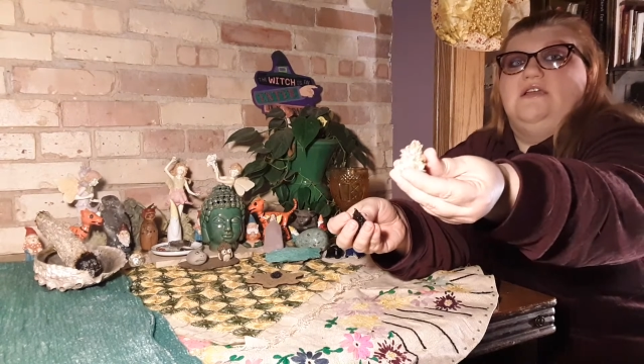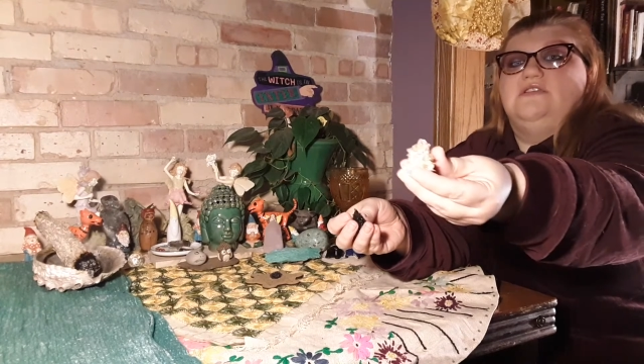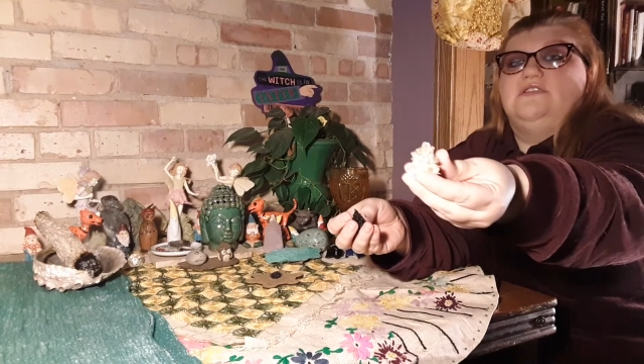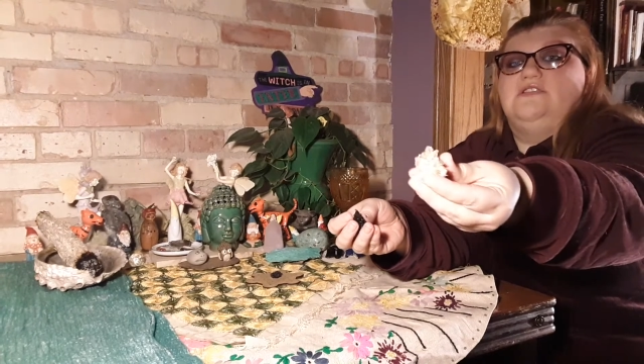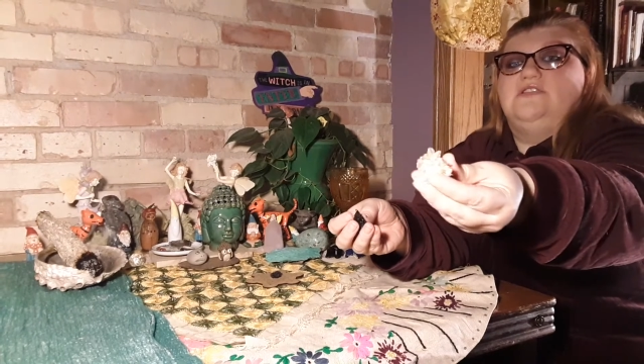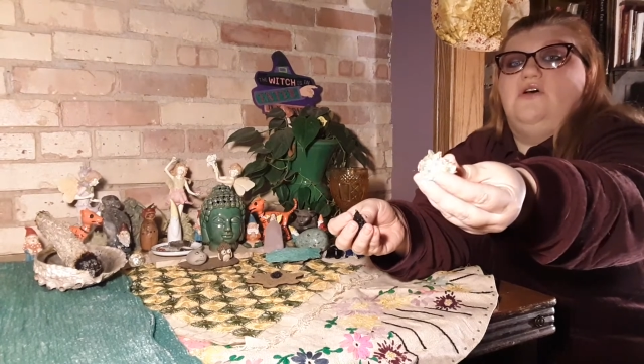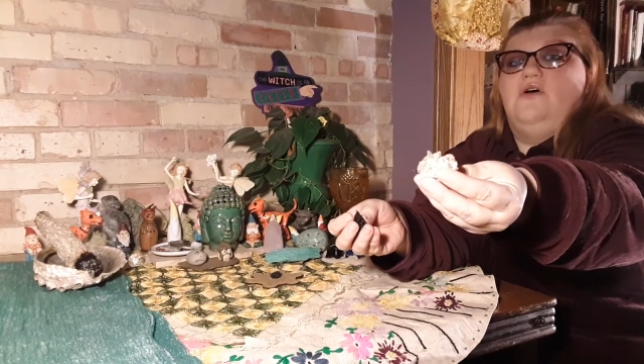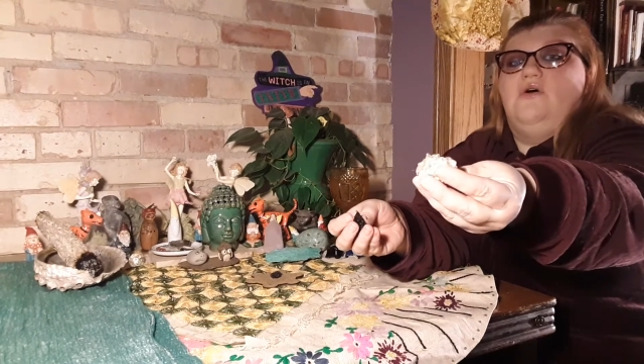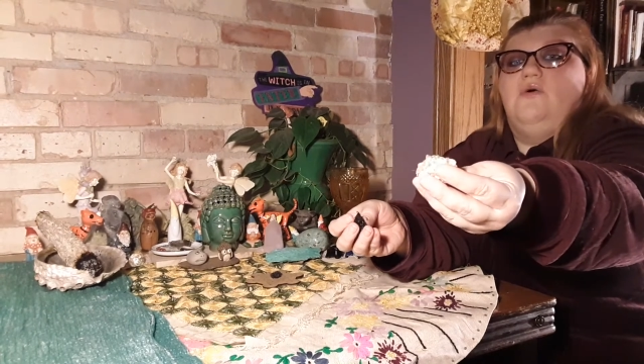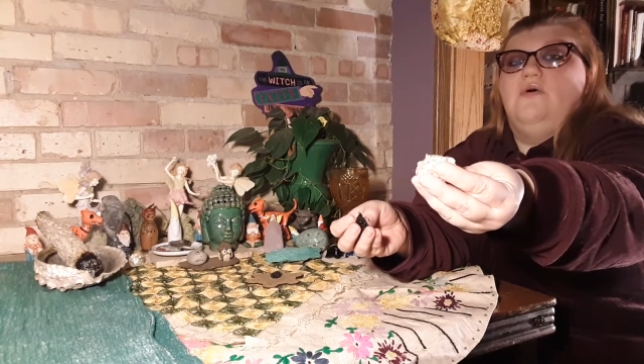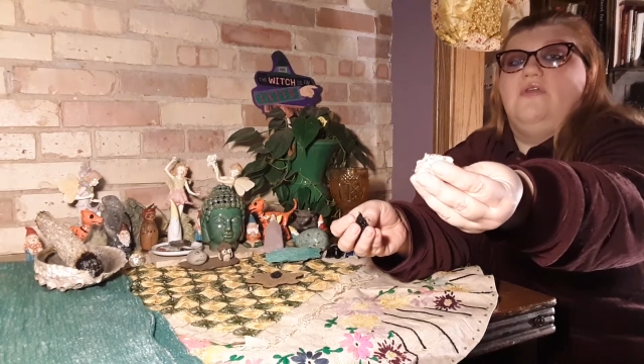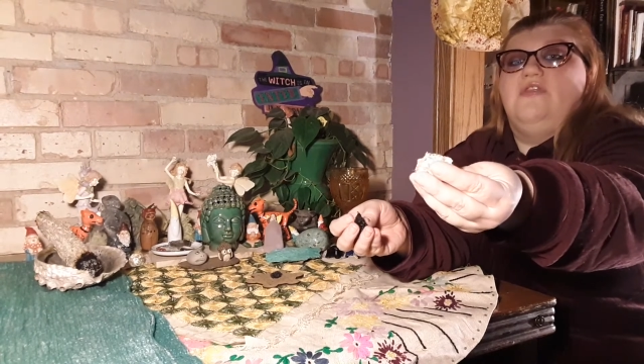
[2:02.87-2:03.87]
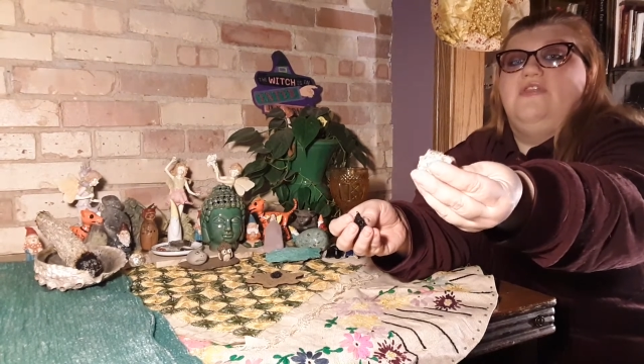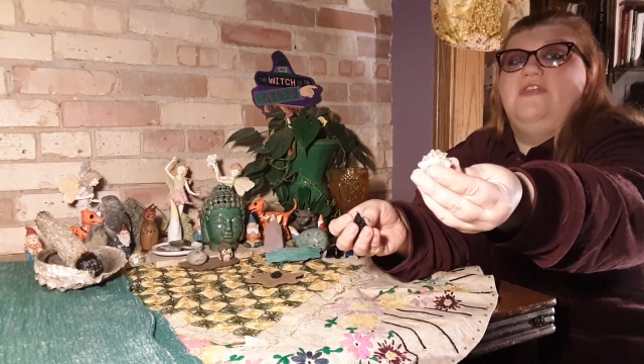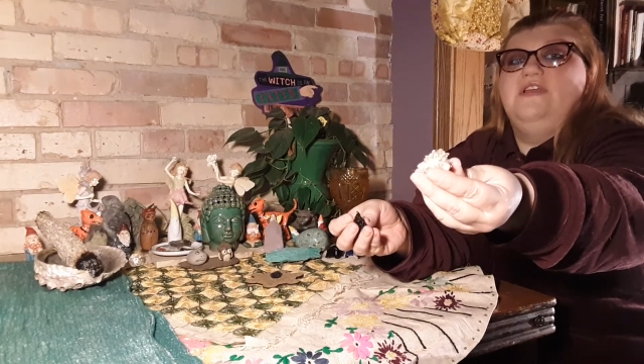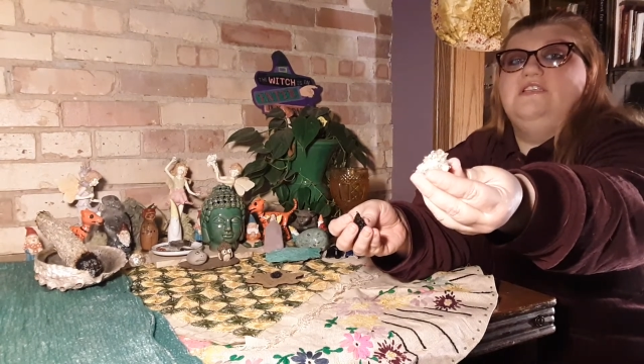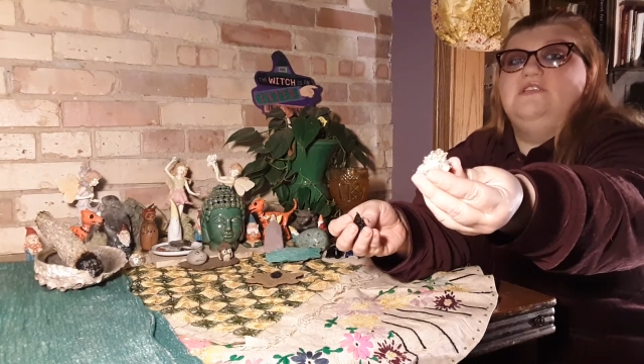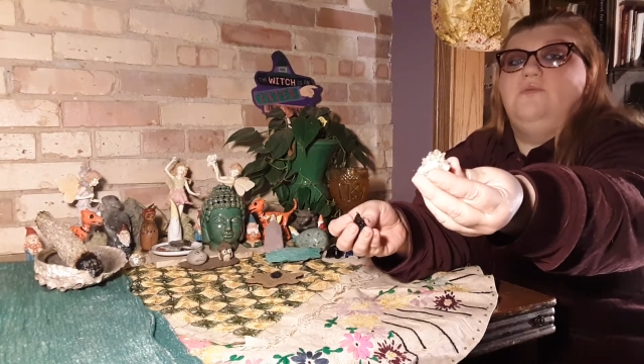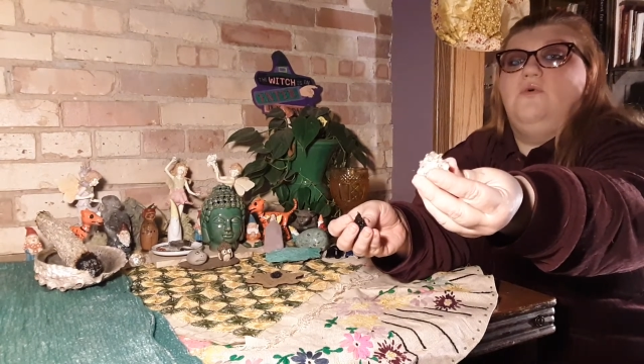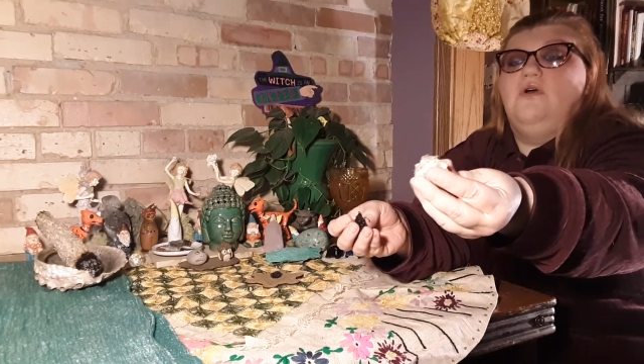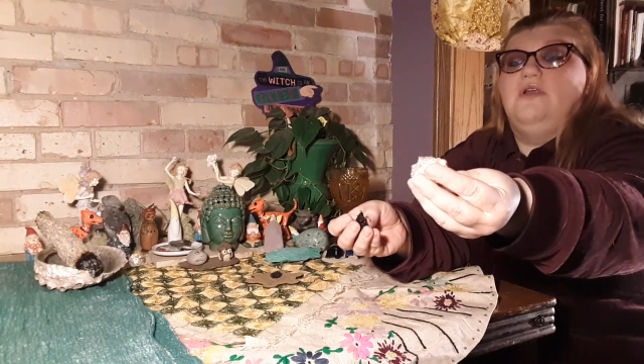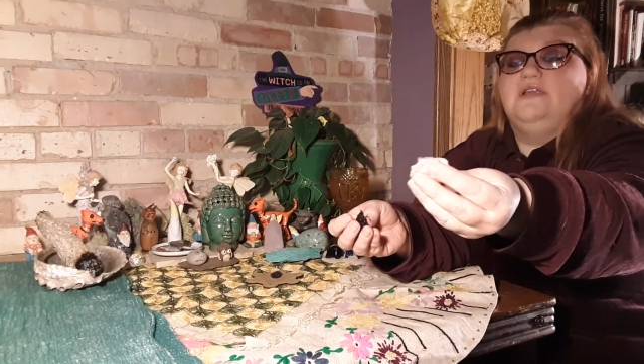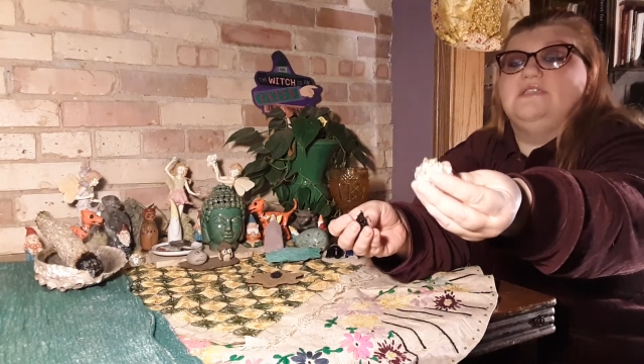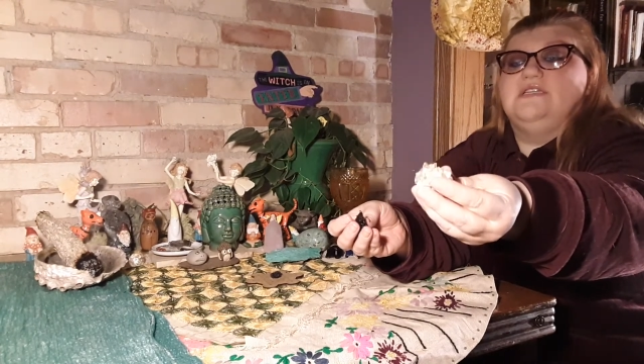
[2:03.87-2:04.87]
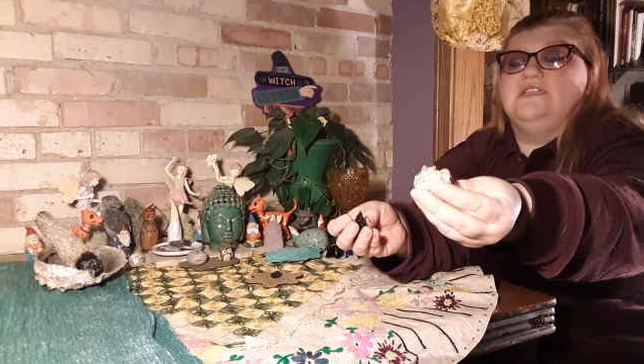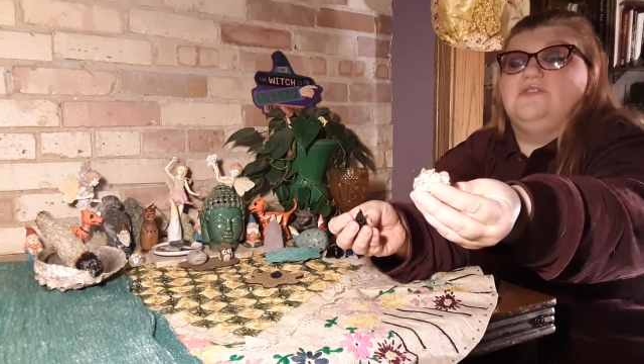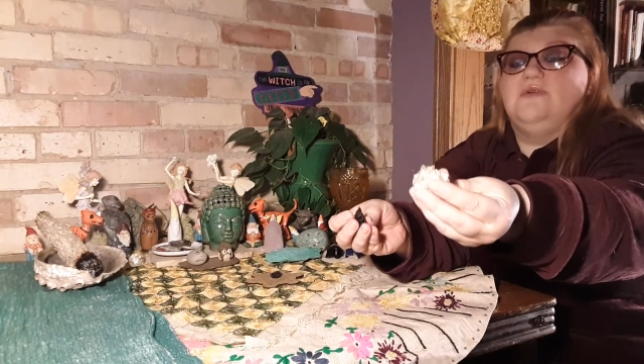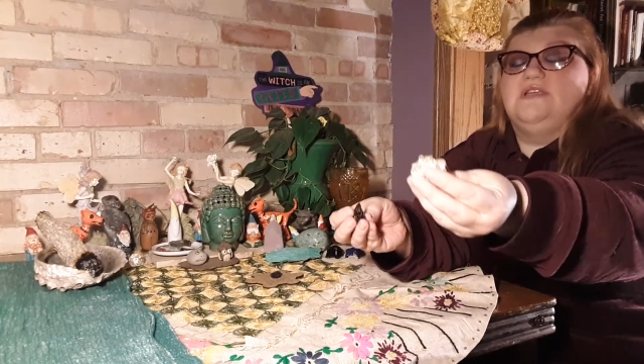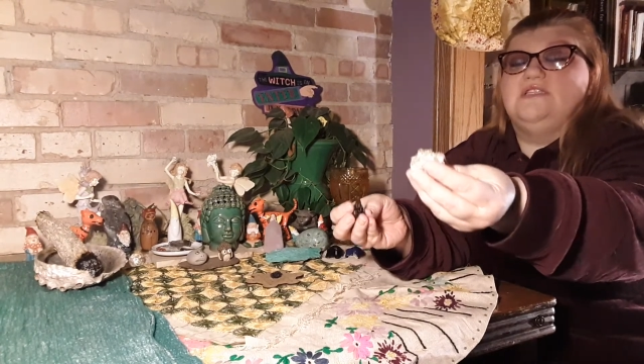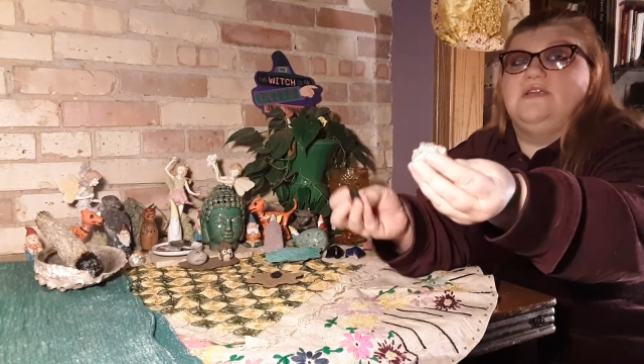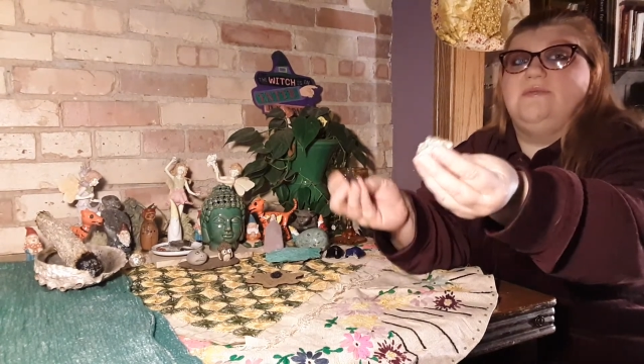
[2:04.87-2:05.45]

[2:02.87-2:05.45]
So this one is interesting